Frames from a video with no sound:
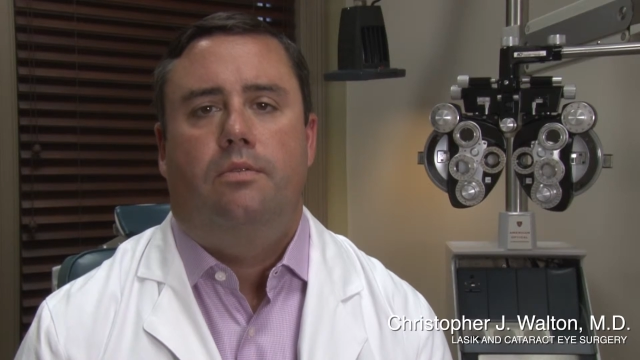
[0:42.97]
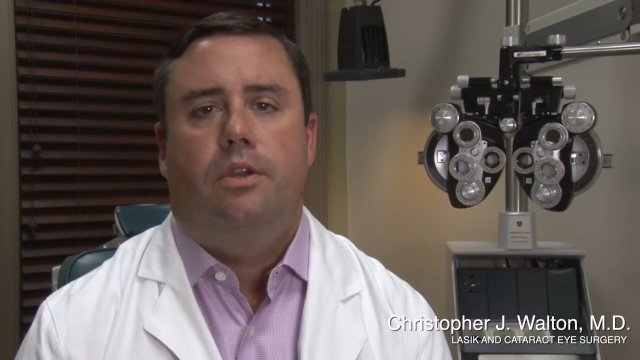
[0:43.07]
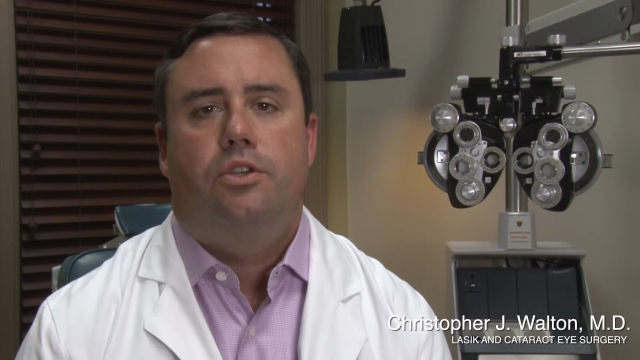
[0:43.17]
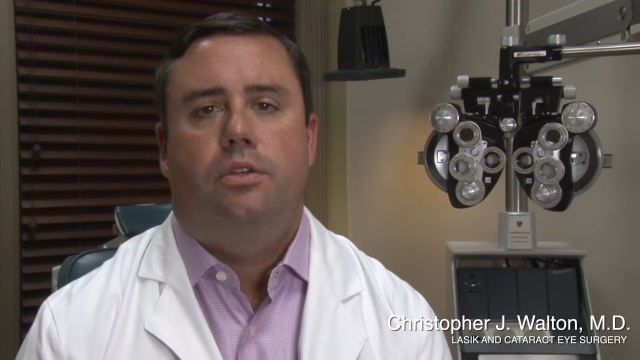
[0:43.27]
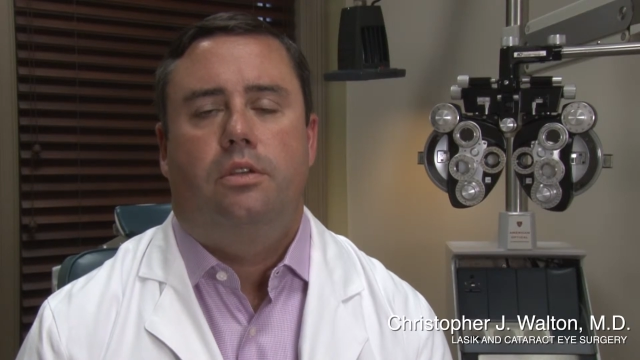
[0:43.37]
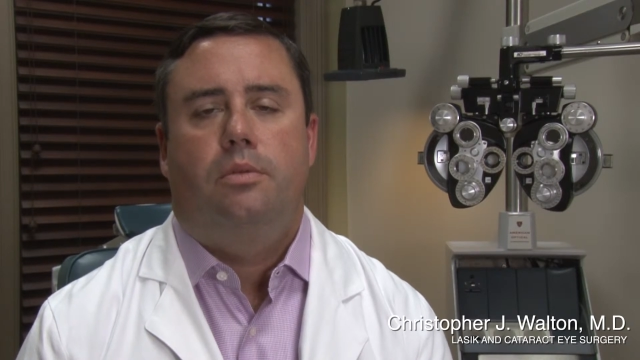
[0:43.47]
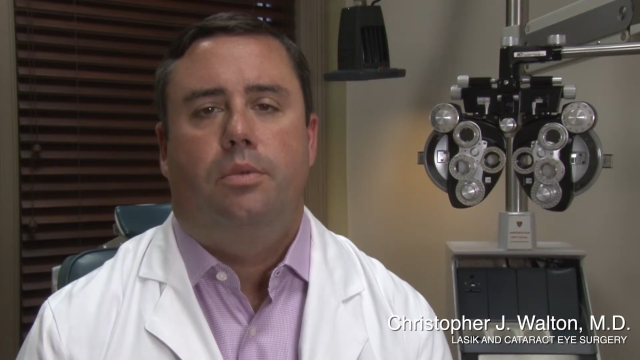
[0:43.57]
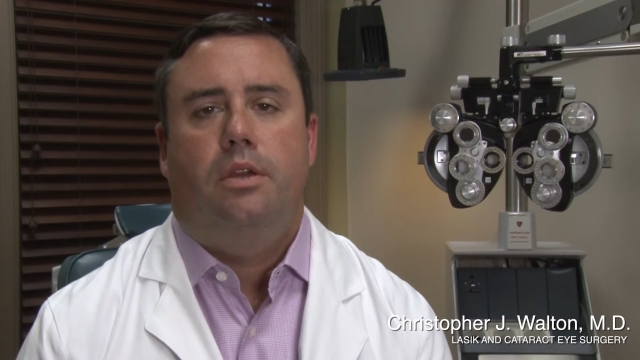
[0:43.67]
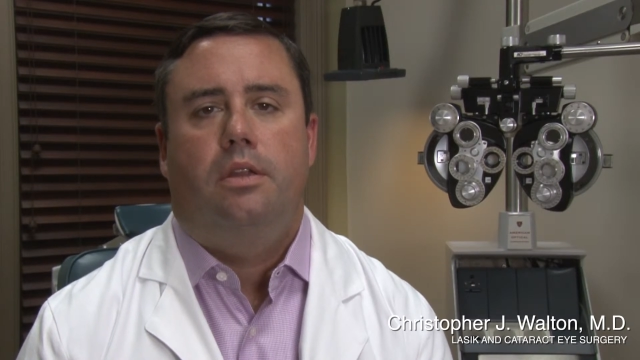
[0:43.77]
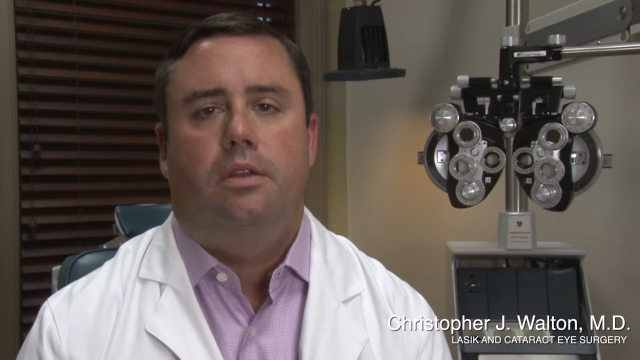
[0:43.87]
vision,
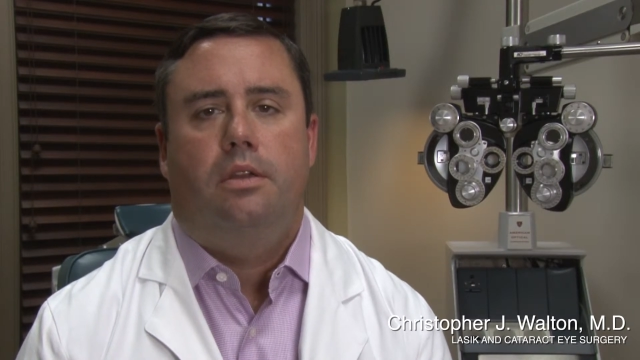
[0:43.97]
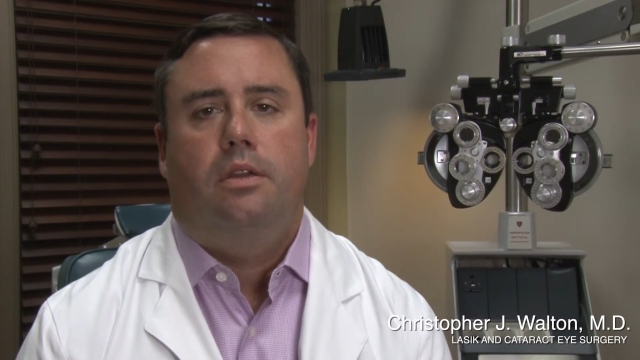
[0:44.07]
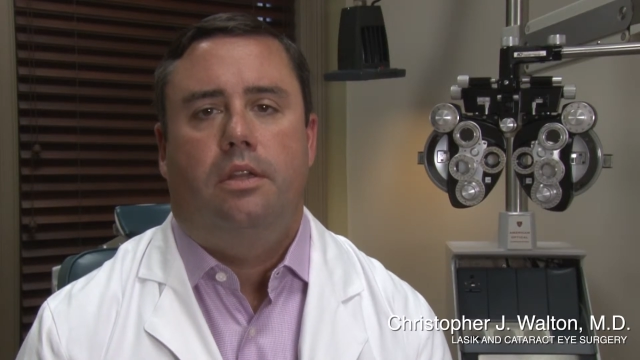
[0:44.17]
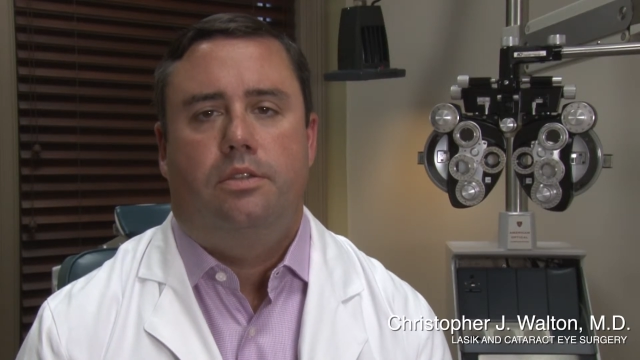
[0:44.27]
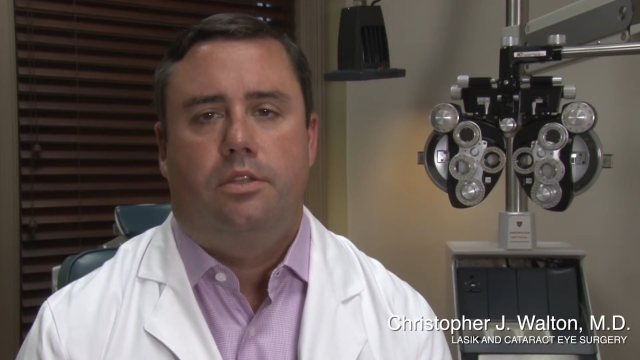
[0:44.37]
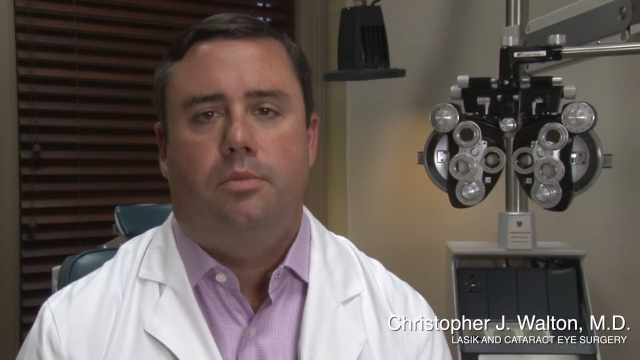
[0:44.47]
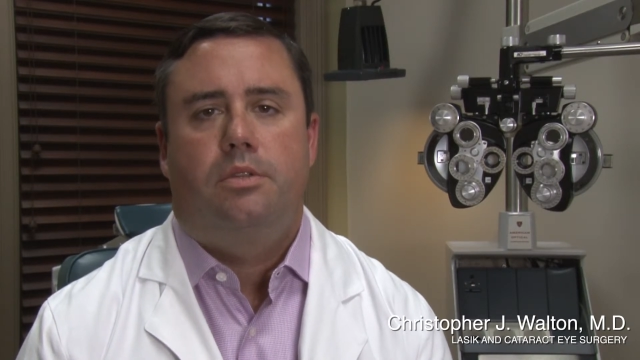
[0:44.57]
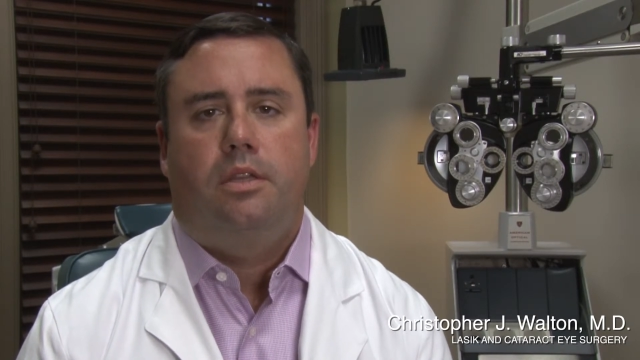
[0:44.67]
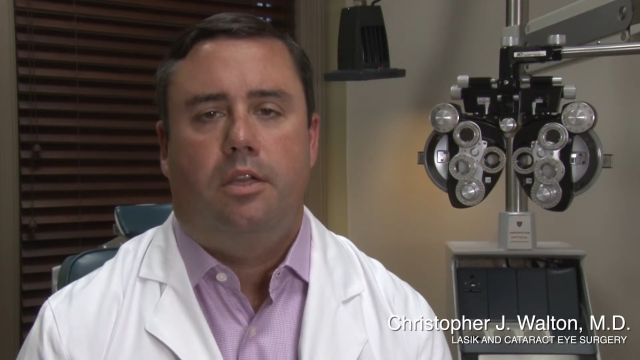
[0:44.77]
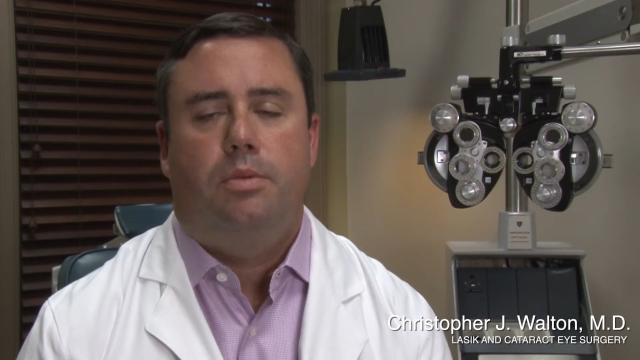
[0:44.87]
but in some
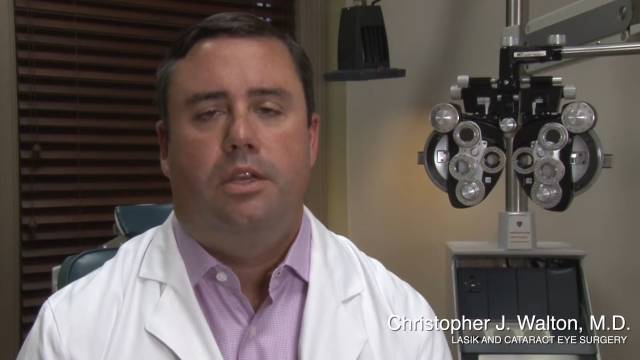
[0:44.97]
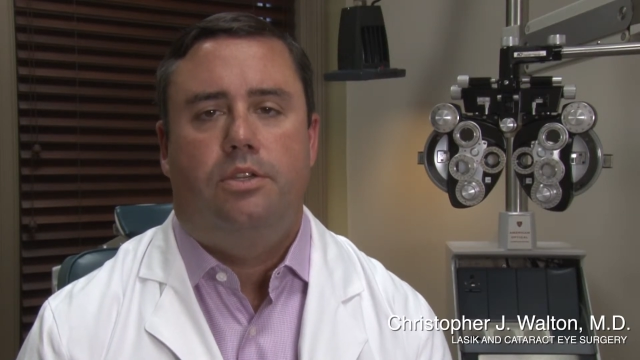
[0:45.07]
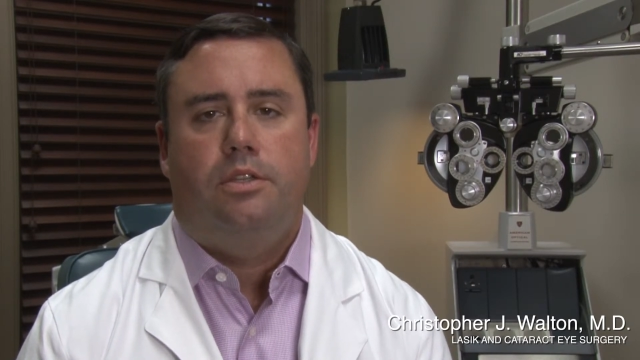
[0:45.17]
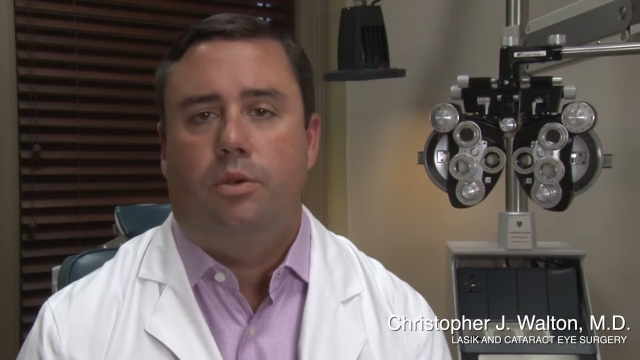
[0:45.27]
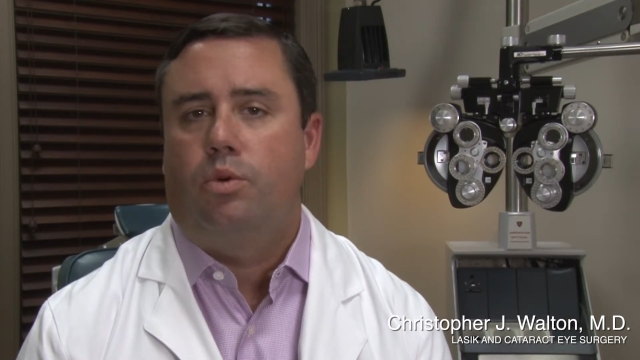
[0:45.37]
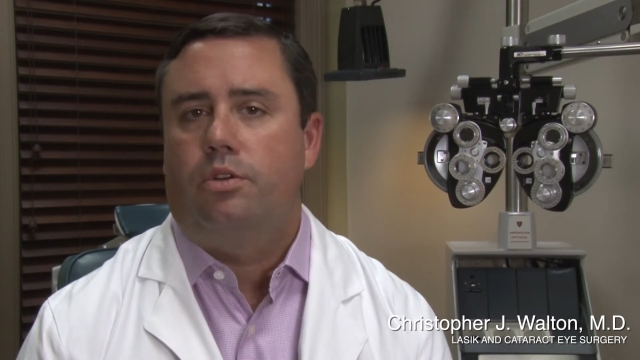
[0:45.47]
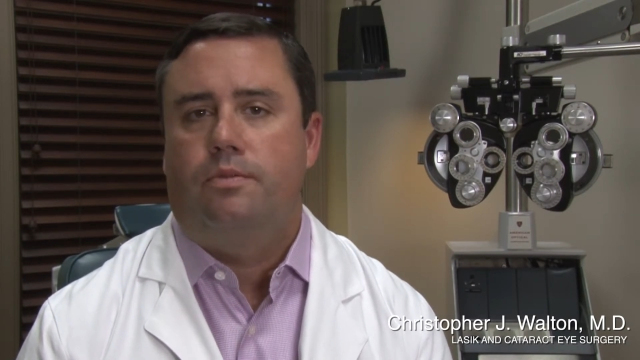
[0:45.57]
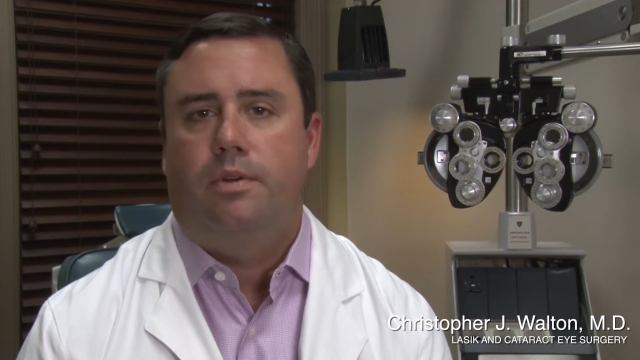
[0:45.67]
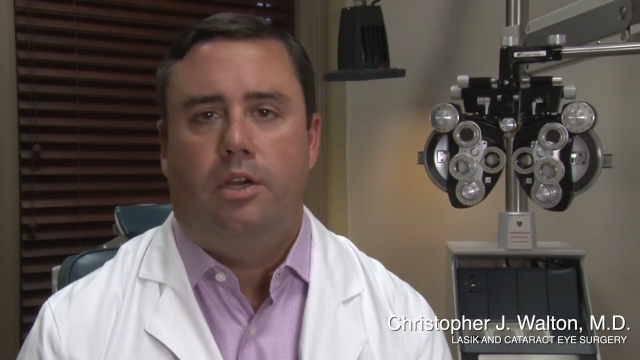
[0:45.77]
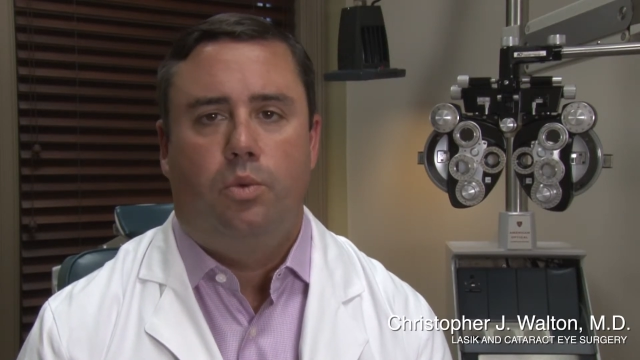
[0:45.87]
select patients it
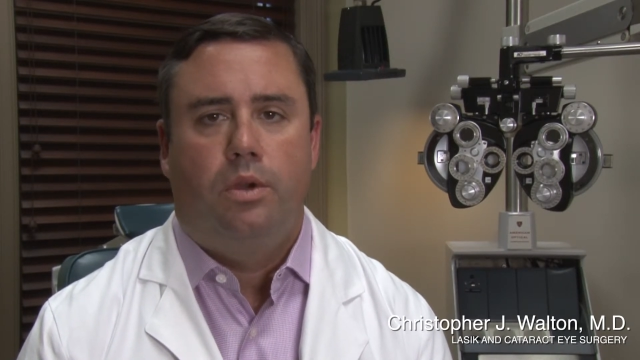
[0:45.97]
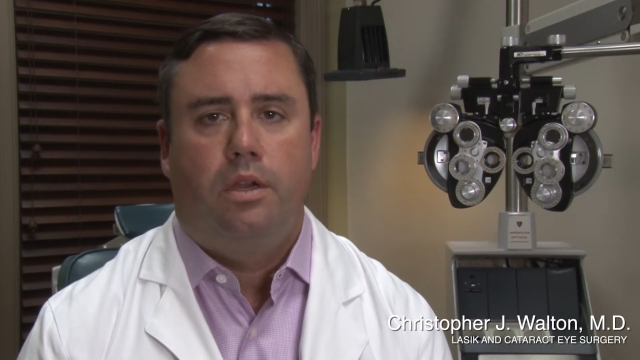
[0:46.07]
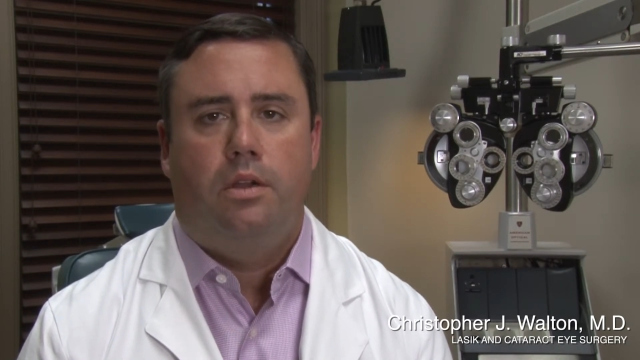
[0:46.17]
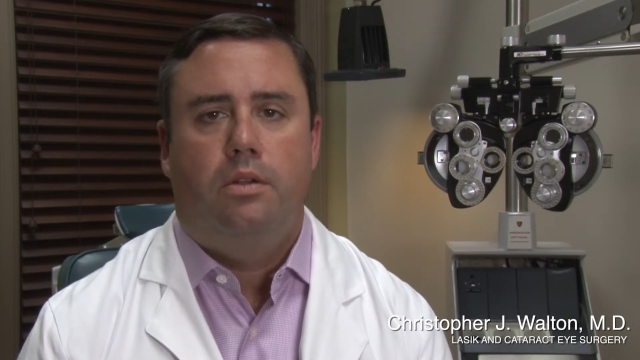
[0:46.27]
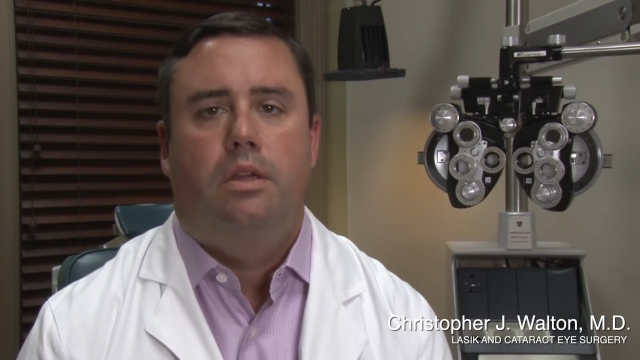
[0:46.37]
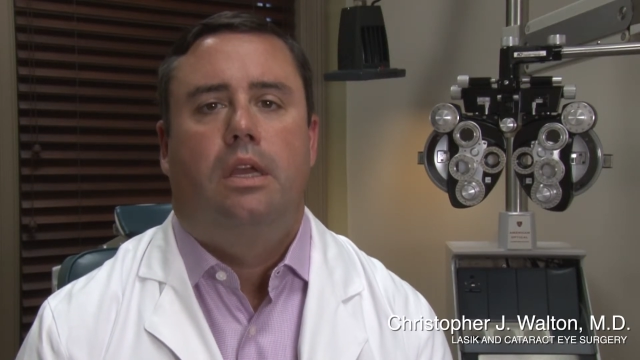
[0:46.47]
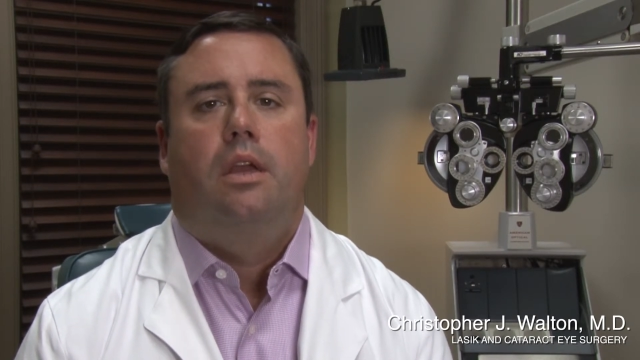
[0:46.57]
works very well.